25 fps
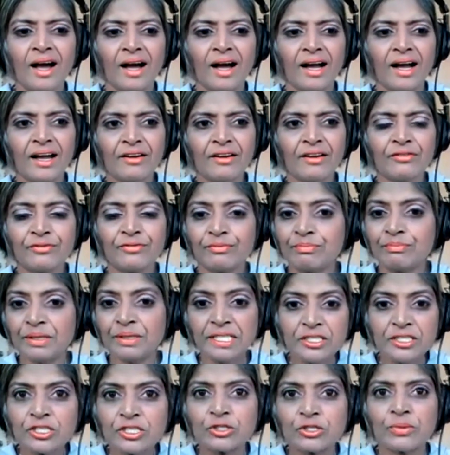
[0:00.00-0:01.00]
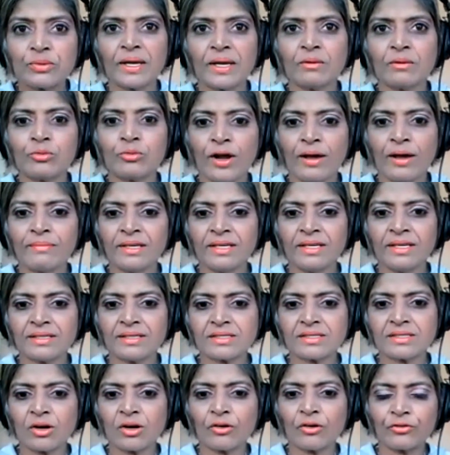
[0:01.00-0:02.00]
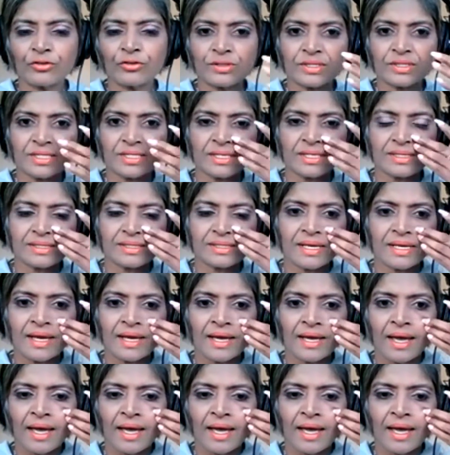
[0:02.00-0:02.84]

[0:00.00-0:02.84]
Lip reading: I've been to Abraham Hicks conferences.